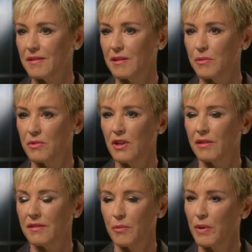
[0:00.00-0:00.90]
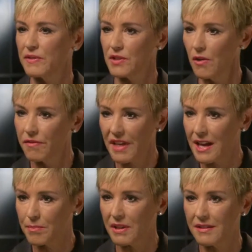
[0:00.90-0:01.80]
that not that we've solved
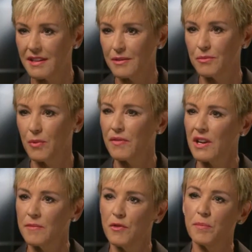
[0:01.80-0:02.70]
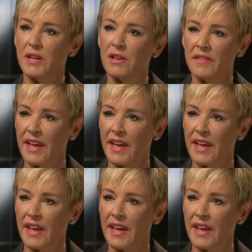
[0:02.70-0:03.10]
that, but that we've kind of moved beyond